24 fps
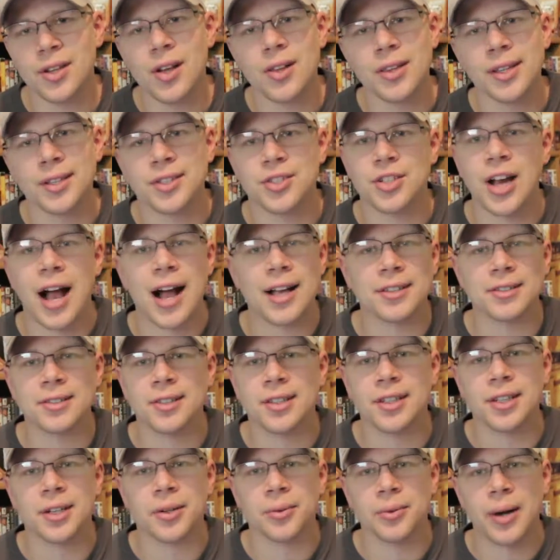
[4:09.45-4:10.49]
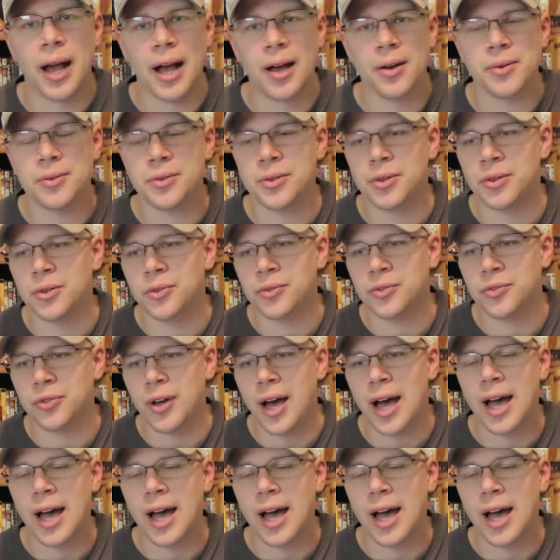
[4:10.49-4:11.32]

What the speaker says: all the jostling around of,